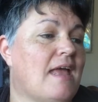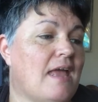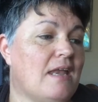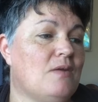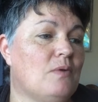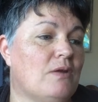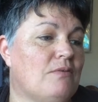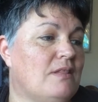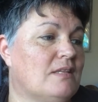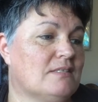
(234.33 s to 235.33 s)
anywhere
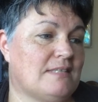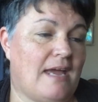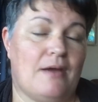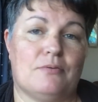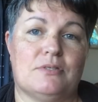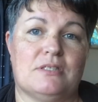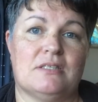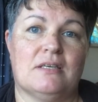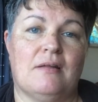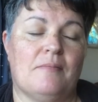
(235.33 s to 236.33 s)
in this
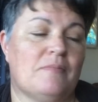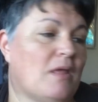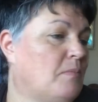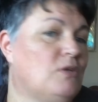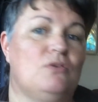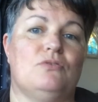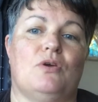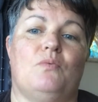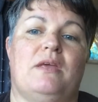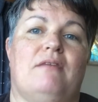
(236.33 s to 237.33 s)
house. I mean, you
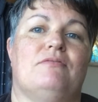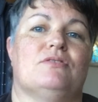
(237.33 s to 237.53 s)
know, we have